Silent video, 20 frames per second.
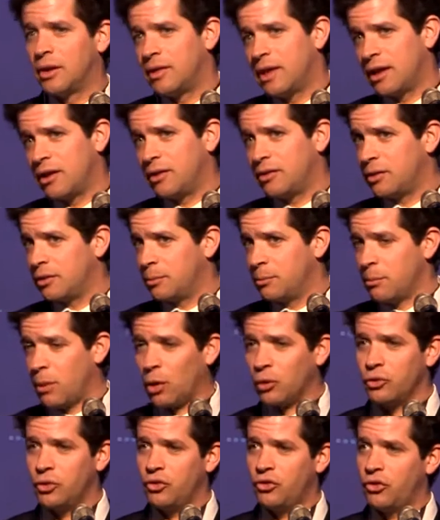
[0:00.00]
and there's
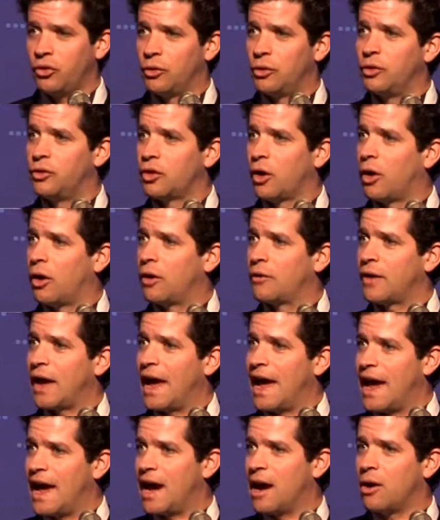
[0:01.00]
multitudes of
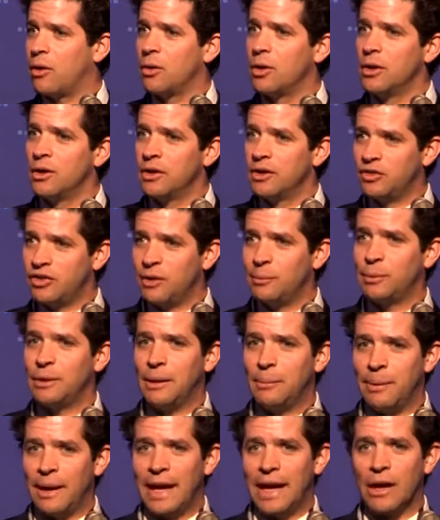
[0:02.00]
how
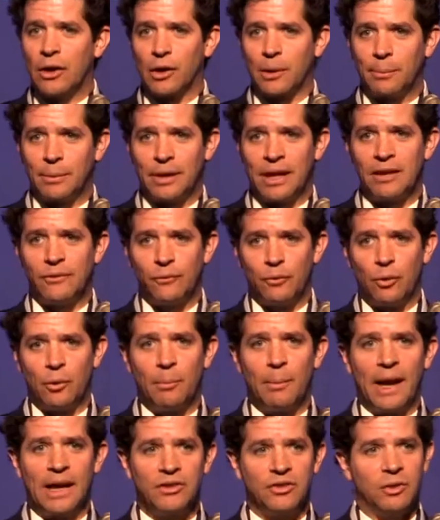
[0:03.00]
simply being on a platform
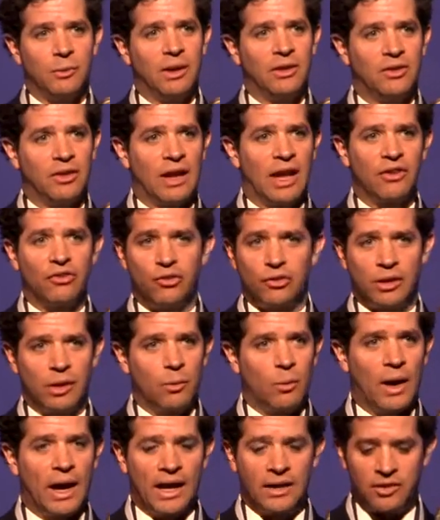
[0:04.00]
makes you international
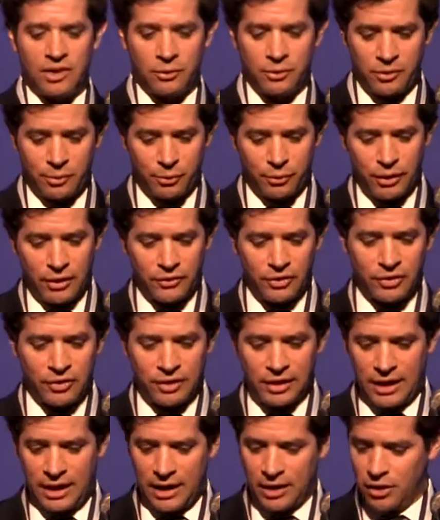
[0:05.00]
in ways that was
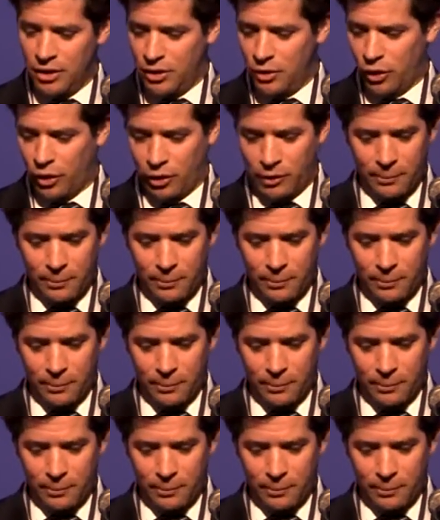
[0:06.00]
previously not